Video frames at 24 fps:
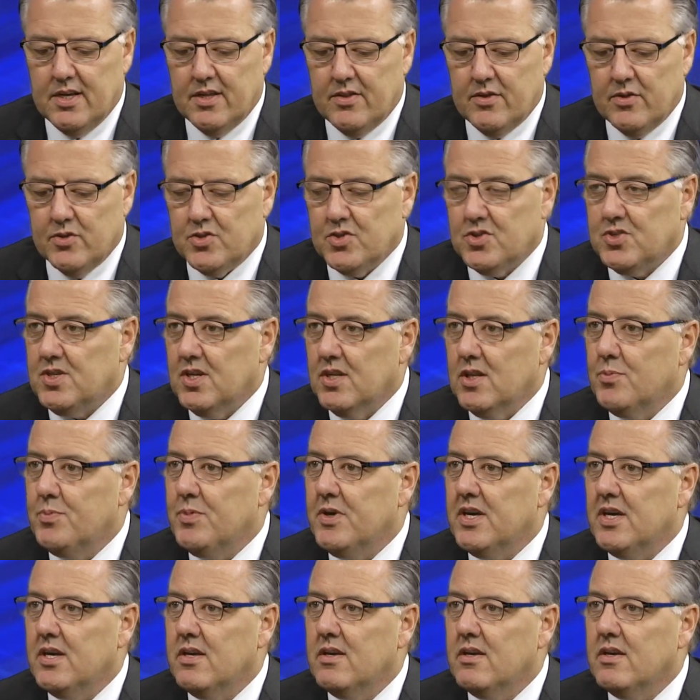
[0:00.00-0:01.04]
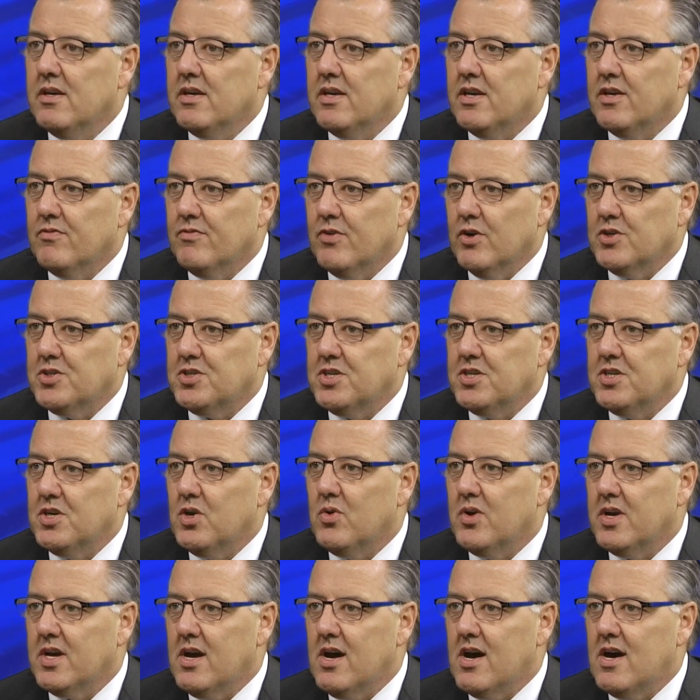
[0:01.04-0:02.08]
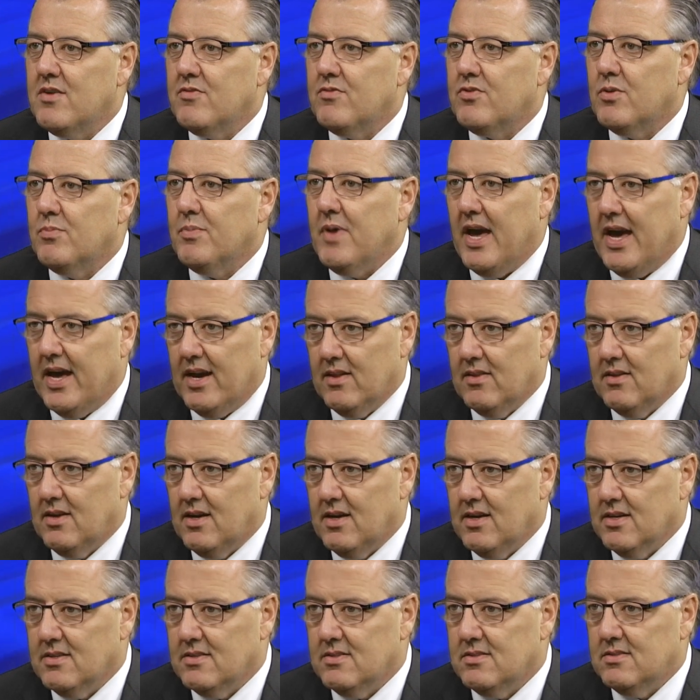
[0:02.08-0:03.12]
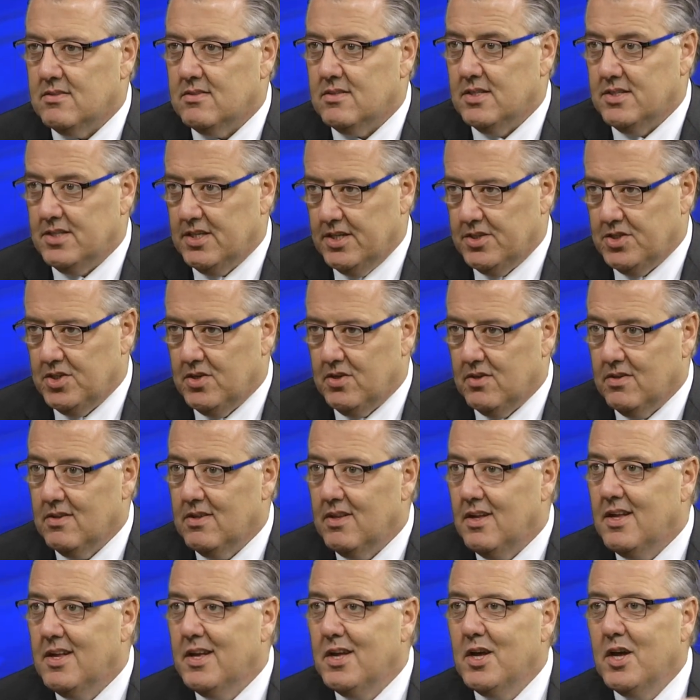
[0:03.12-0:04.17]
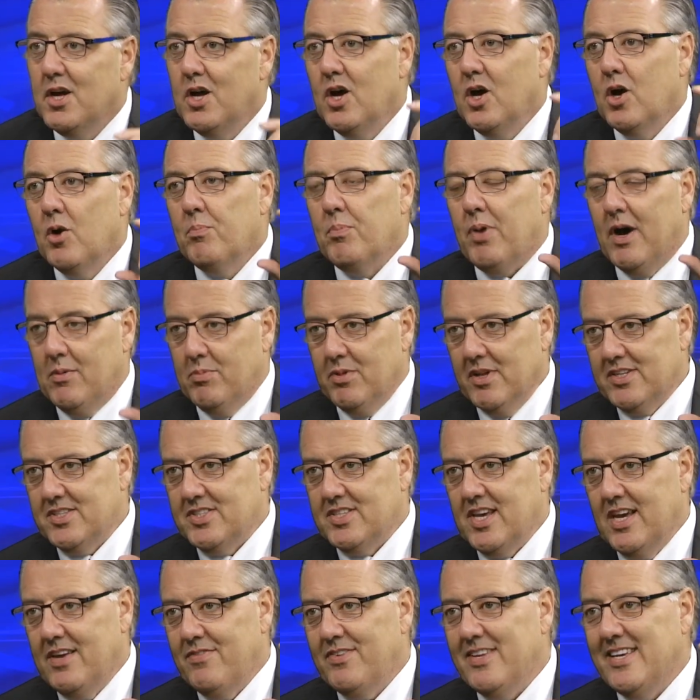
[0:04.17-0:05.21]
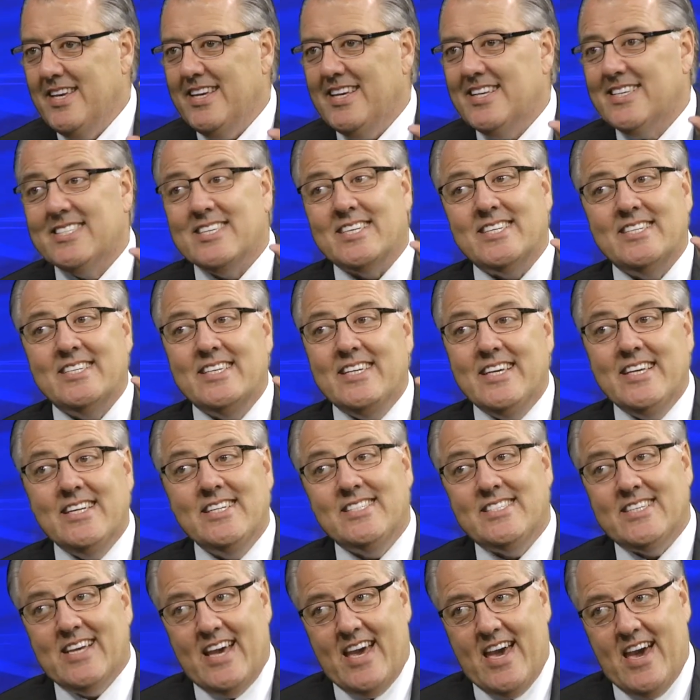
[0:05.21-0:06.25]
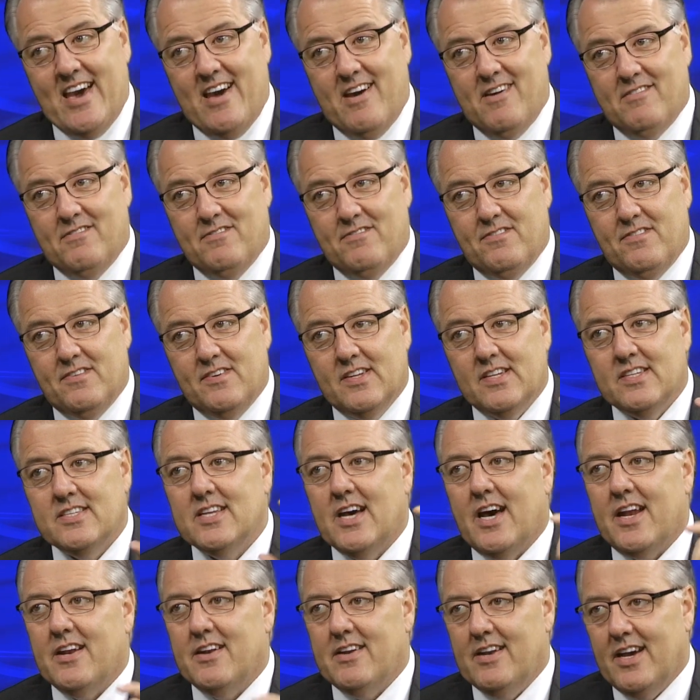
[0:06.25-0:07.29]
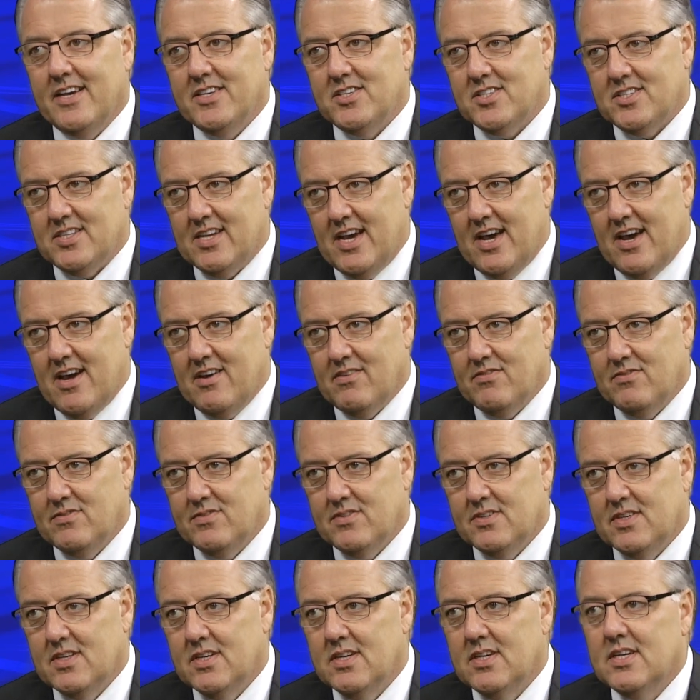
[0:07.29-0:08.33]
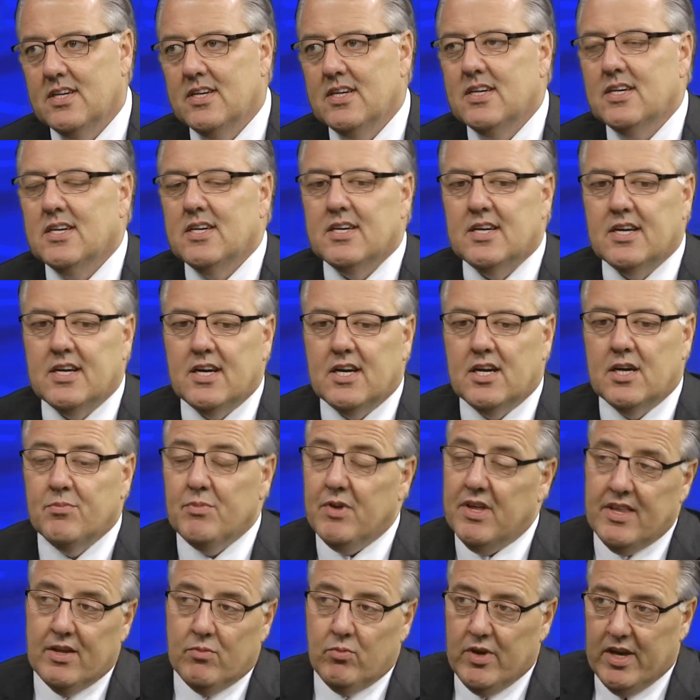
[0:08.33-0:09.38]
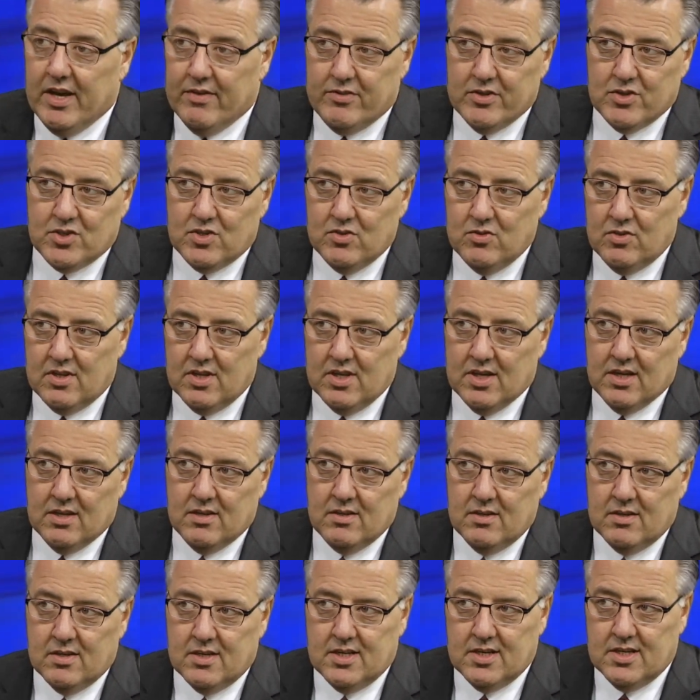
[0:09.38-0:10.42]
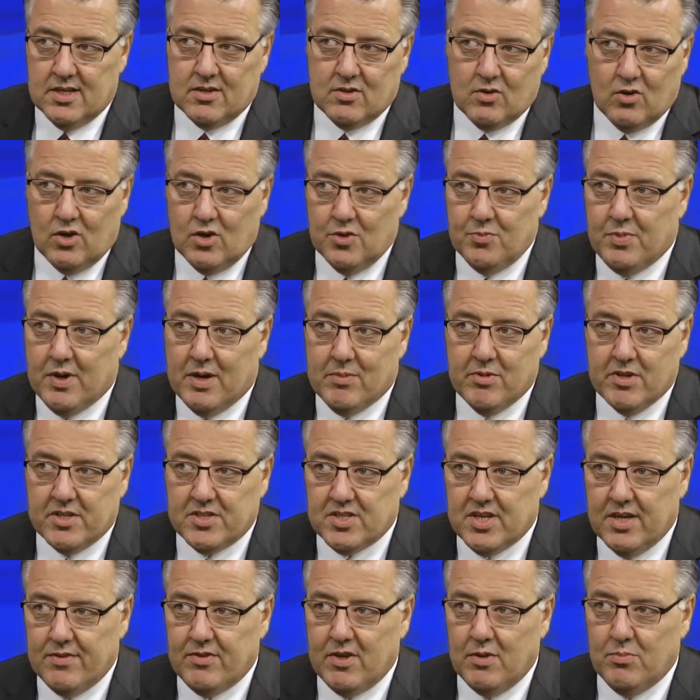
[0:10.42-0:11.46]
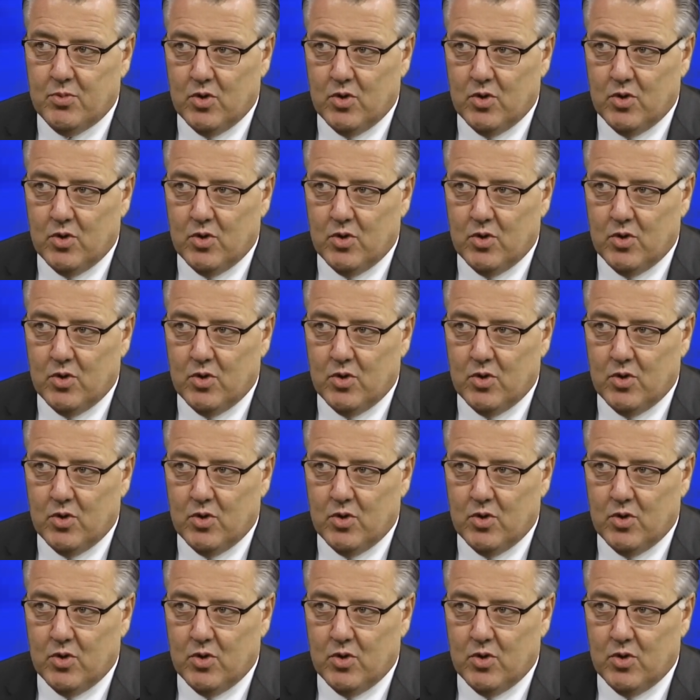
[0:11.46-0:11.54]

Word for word: There's still a big conversion going on from analog to digital. Public safety is a need to have, not a nice to have. Um, and then we have this new thing uh, called public safety